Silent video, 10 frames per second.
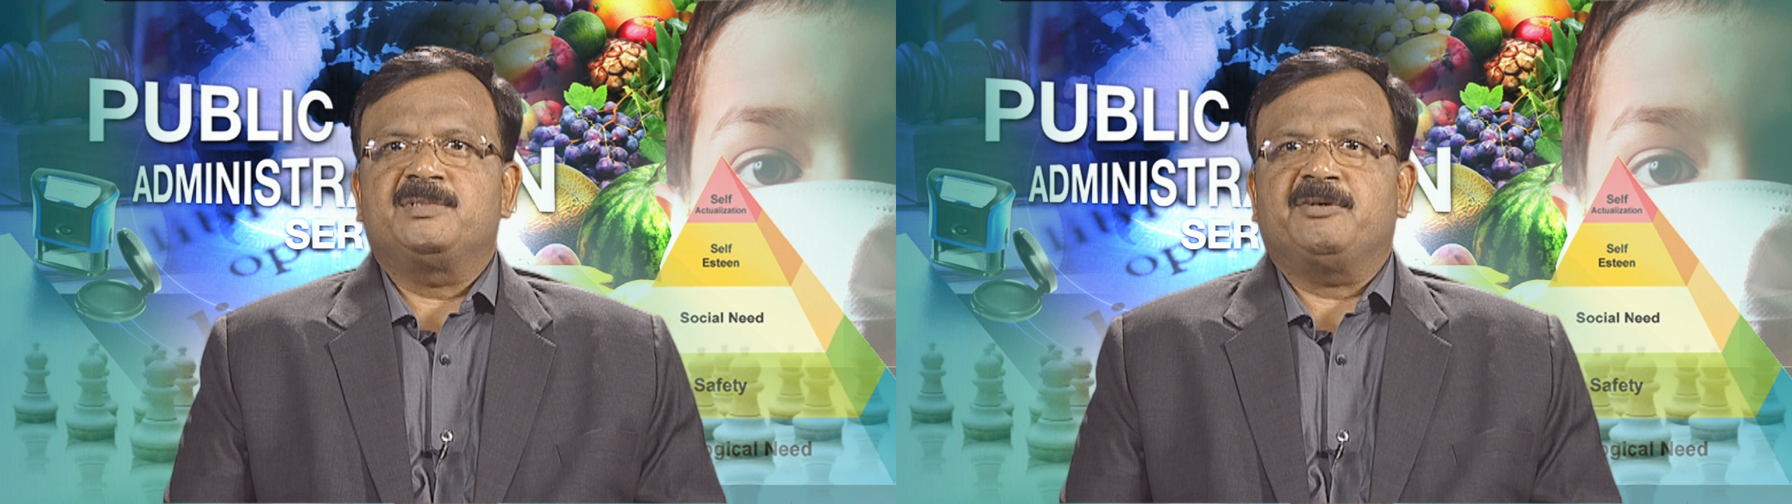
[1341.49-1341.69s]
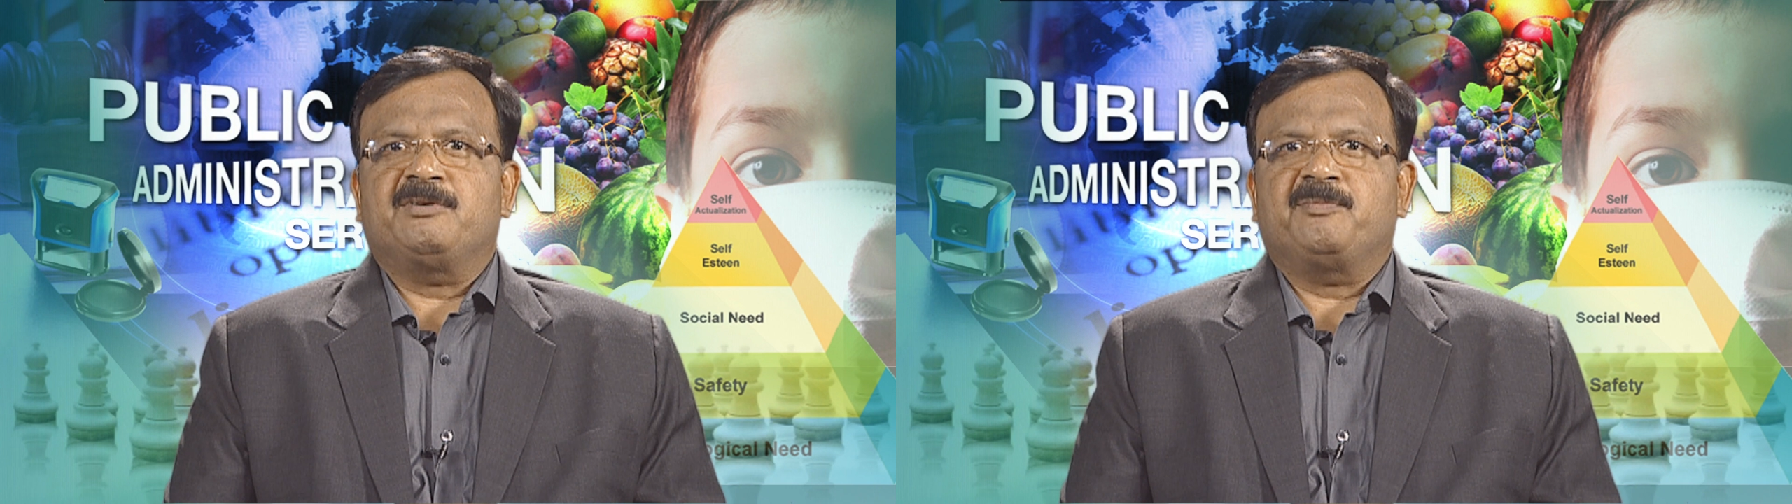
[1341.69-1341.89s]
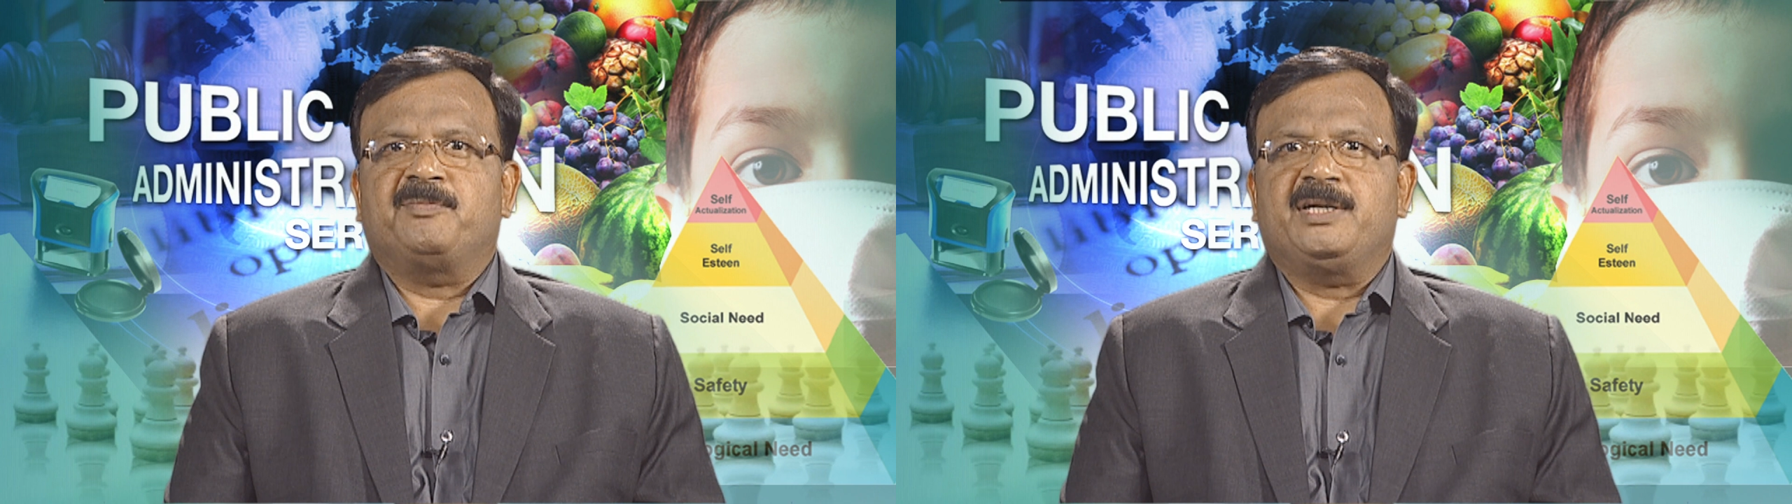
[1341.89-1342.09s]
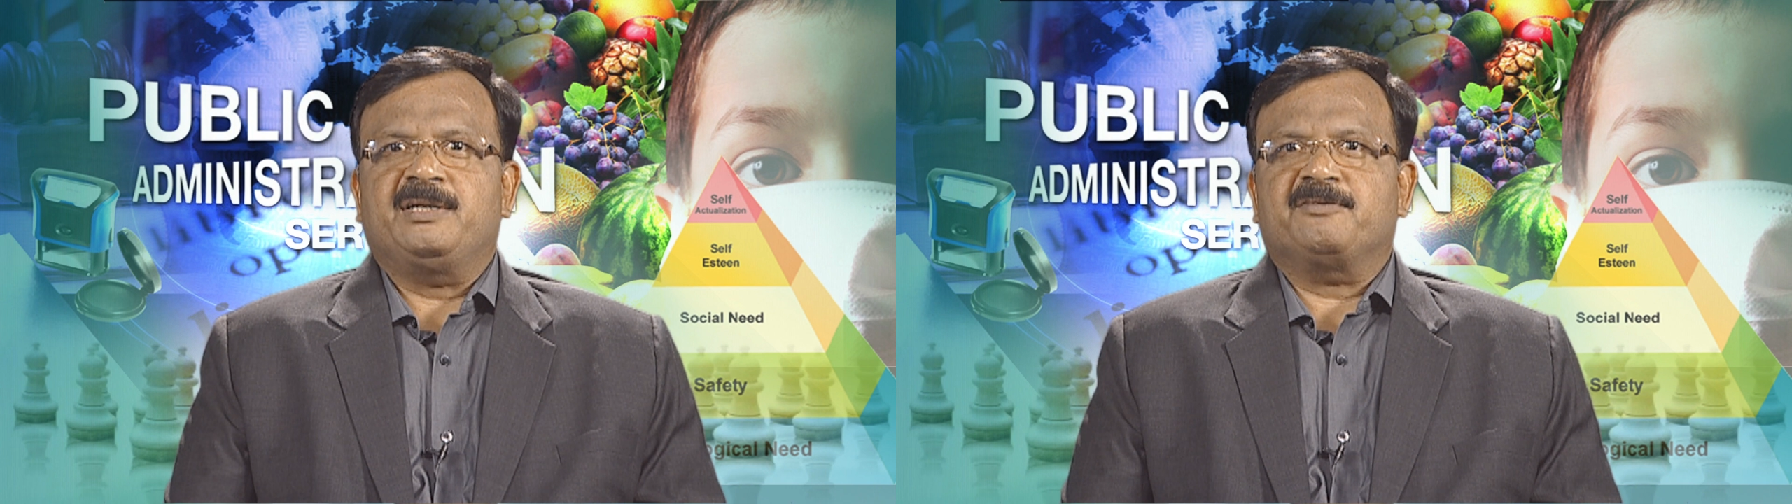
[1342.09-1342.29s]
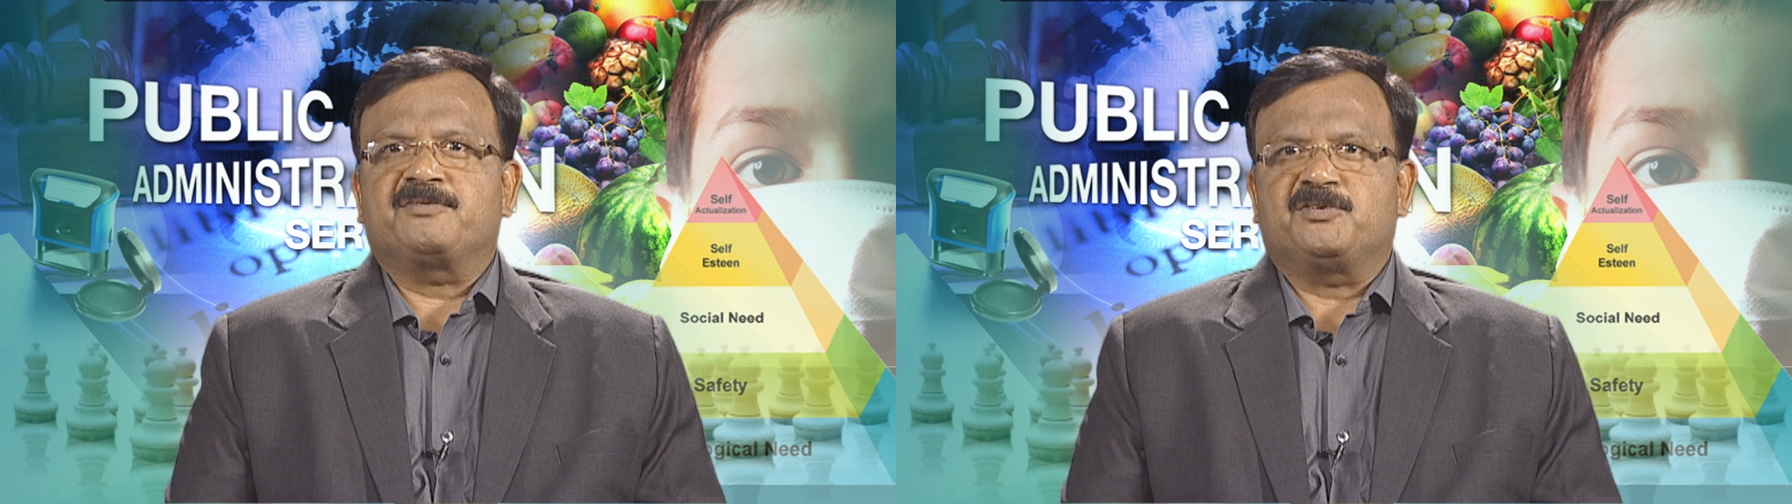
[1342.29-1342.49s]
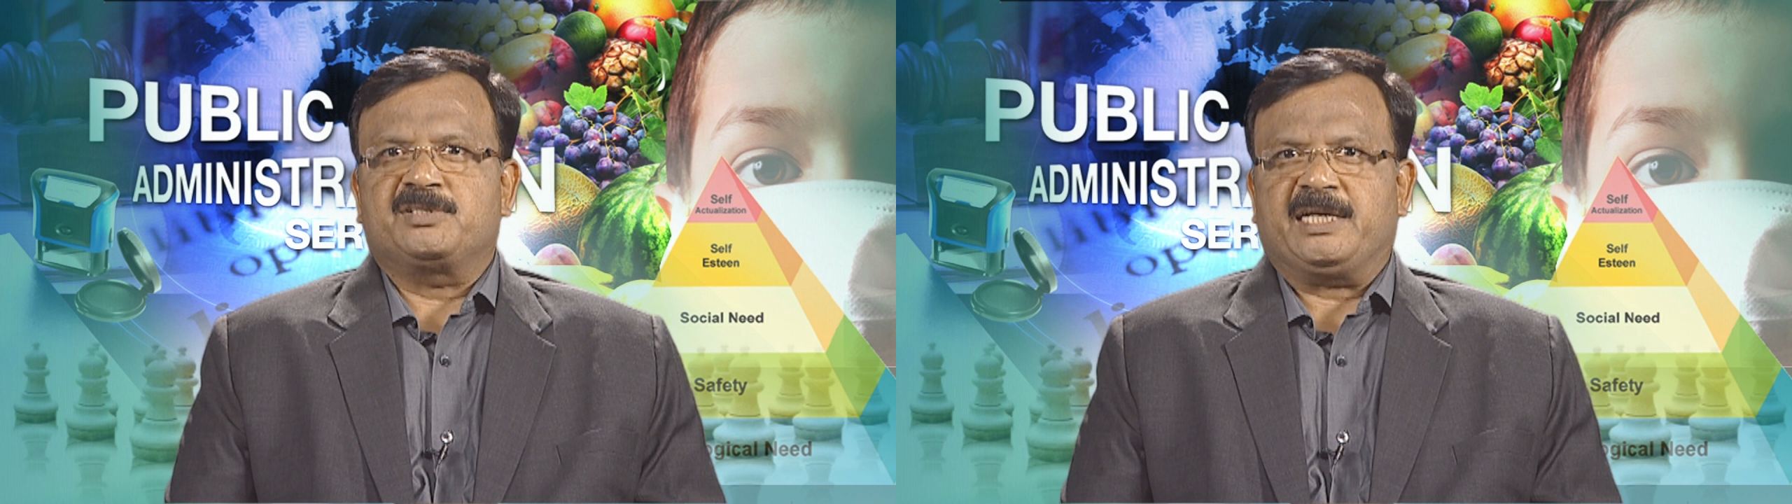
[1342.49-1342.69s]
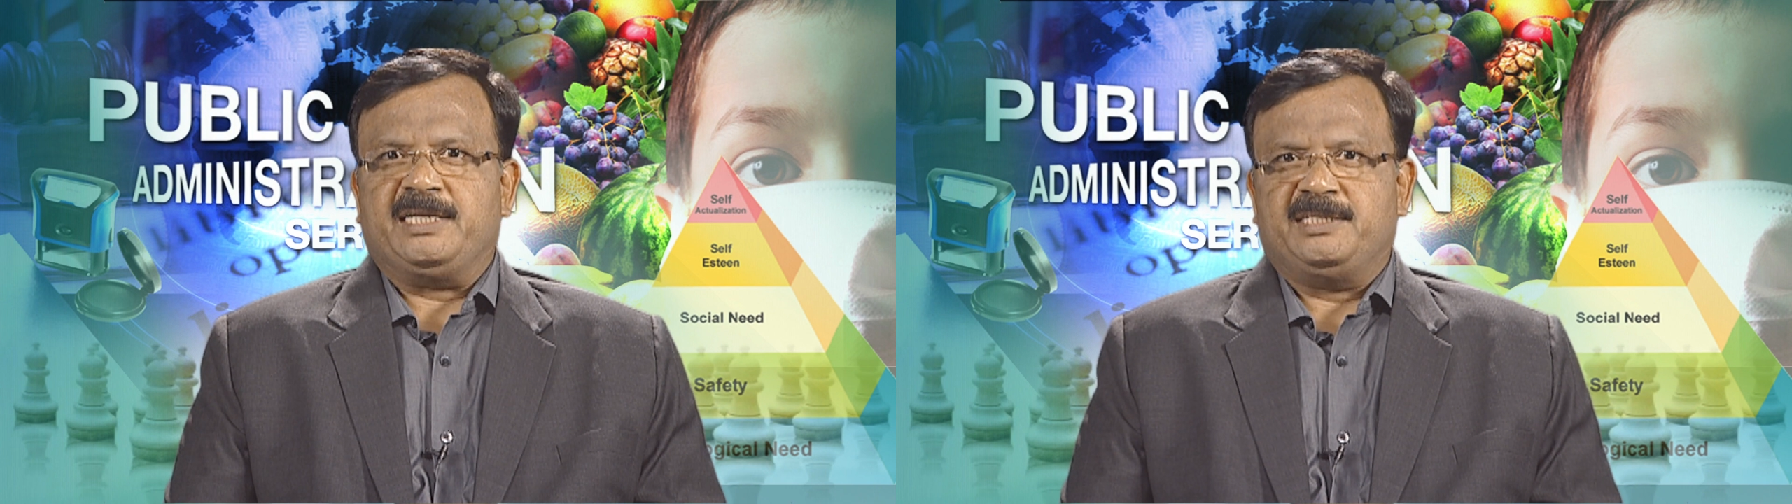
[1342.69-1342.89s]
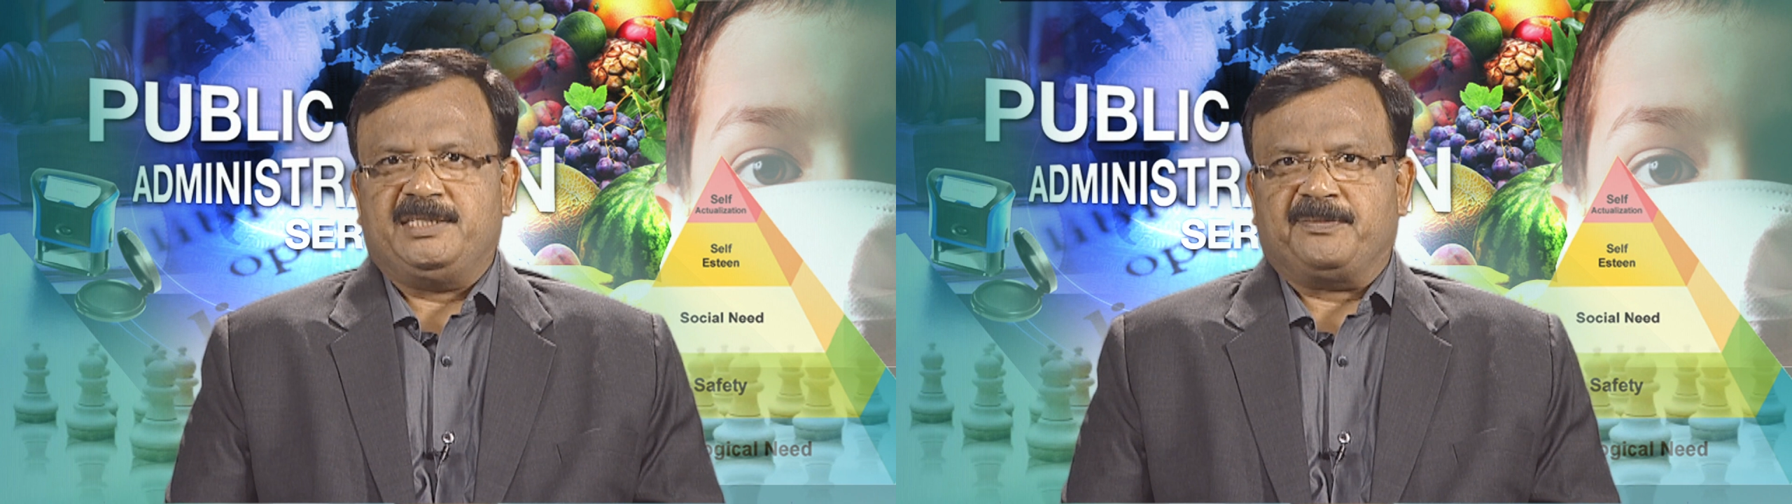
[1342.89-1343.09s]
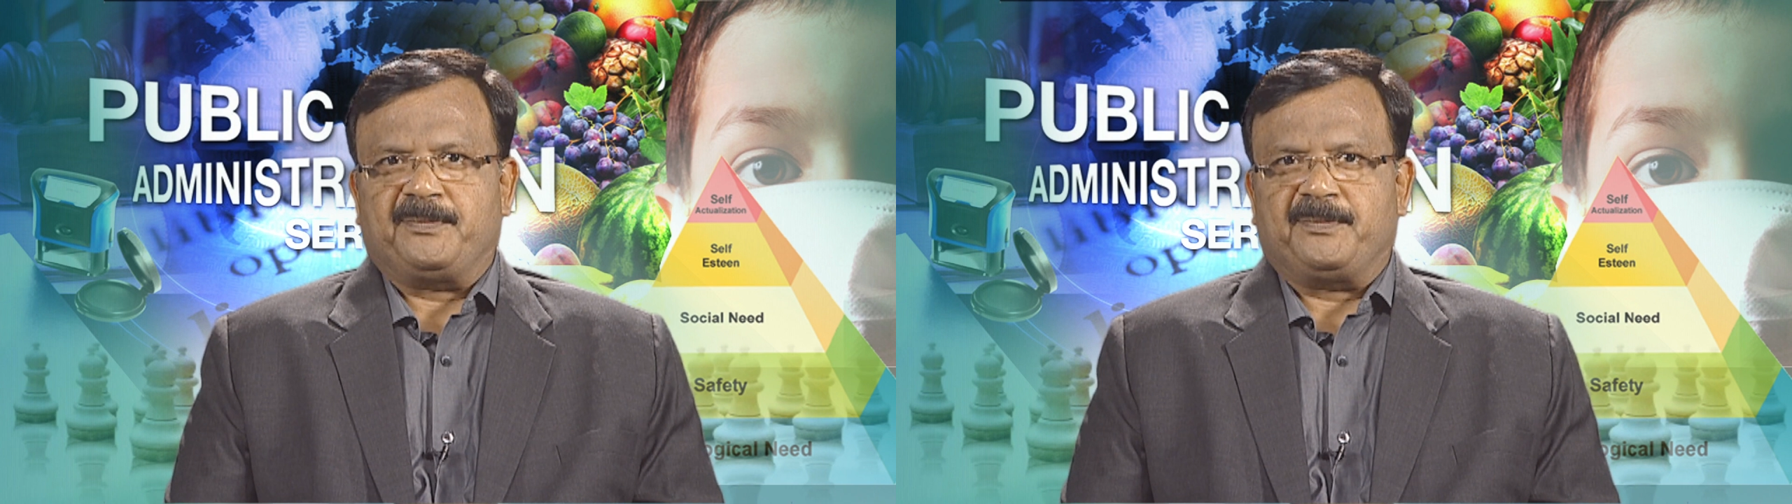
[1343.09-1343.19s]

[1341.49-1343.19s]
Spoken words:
development of society.